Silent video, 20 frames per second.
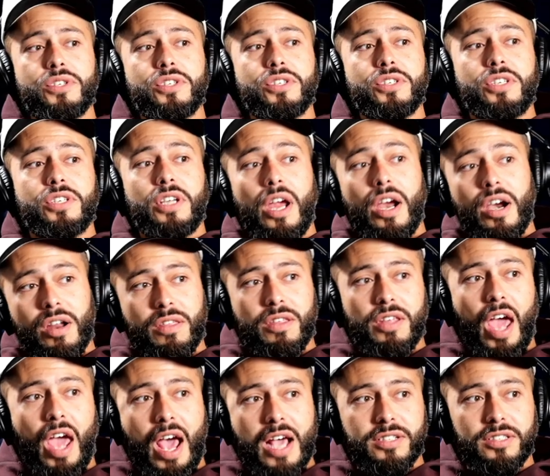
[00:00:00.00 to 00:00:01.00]
scared of the
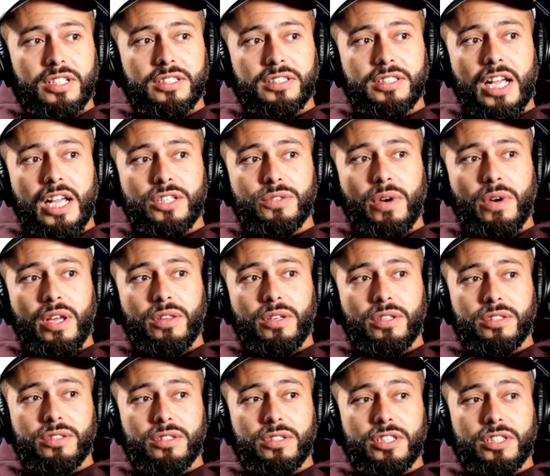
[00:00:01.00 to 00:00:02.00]
Aztecs. That's why the
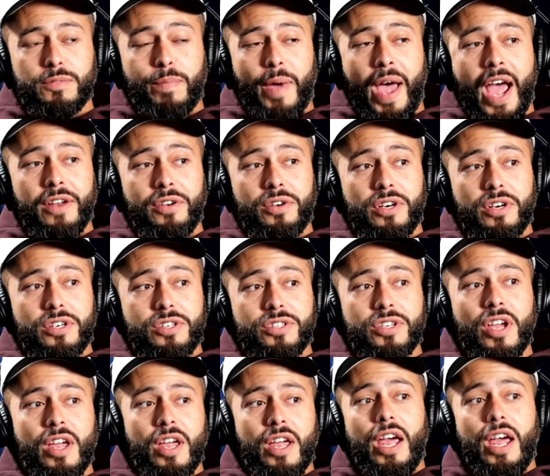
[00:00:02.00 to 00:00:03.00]
Spaniards
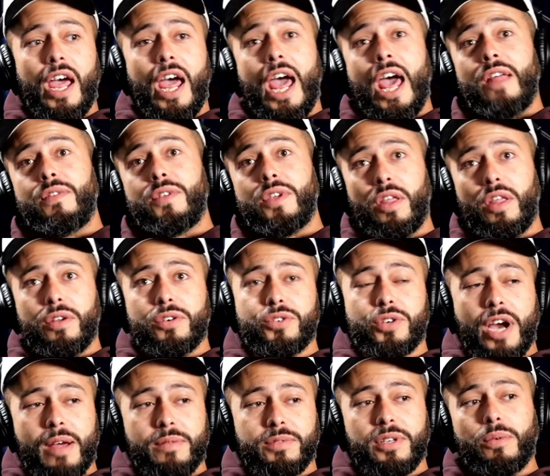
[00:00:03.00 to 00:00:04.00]
and the other
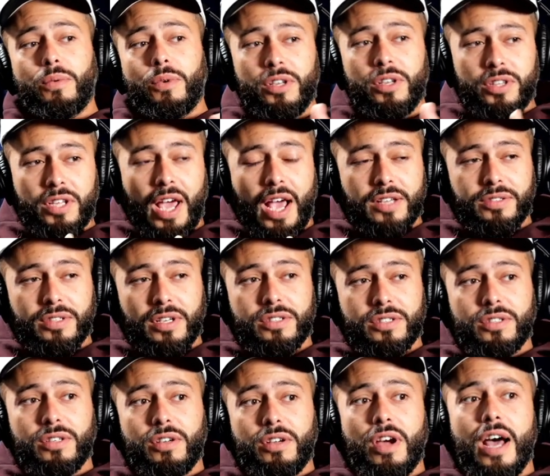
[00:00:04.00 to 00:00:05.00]
tribes that weren't the Aztecs
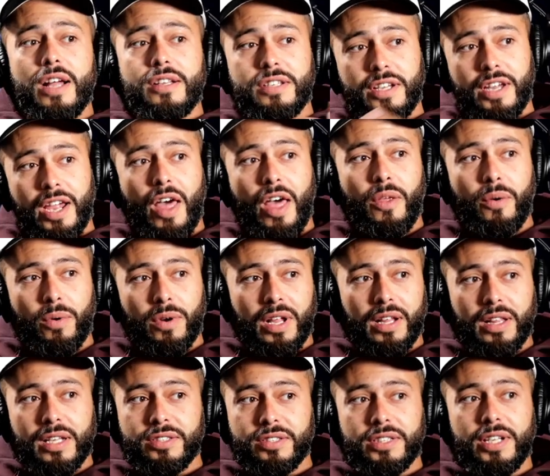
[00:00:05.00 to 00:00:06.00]
got together and were like,
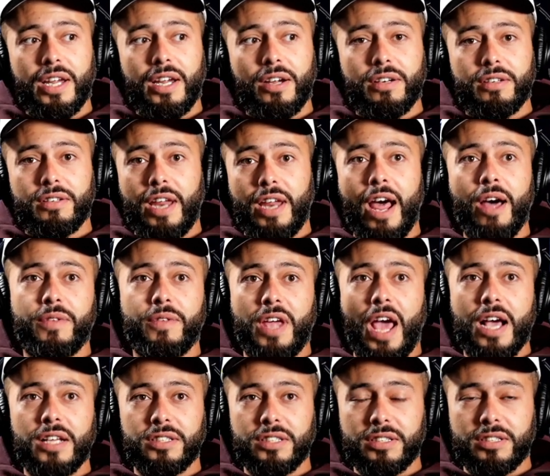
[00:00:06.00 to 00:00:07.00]
let's take down the
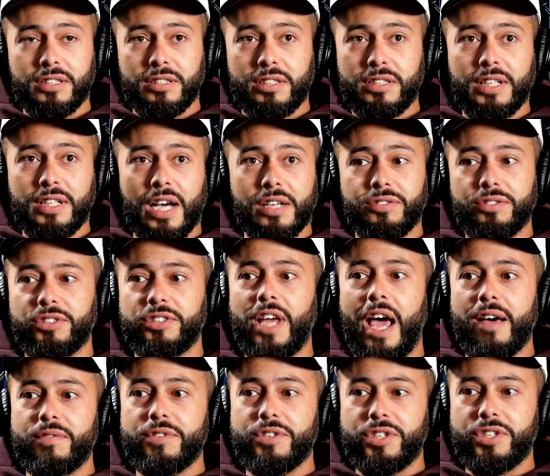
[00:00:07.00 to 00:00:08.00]
Aztecs because these guys are
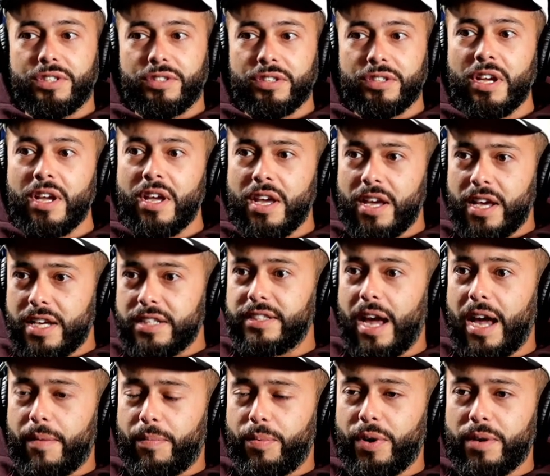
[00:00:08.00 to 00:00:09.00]
savages. Is
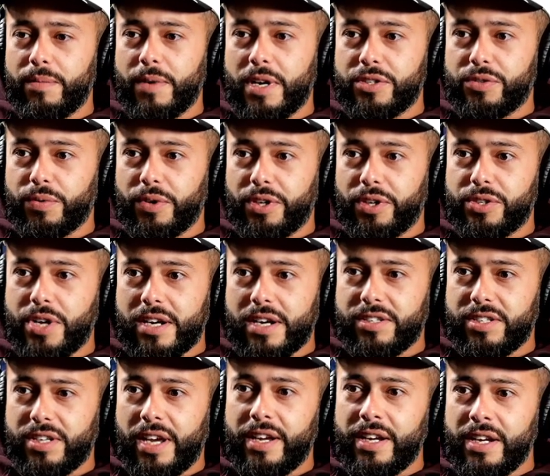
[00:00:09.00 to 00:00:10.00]
that pretty much what you're trying to
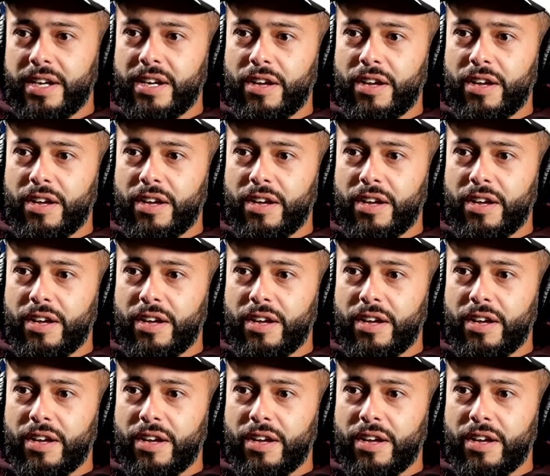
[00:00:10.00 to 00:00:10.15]
say?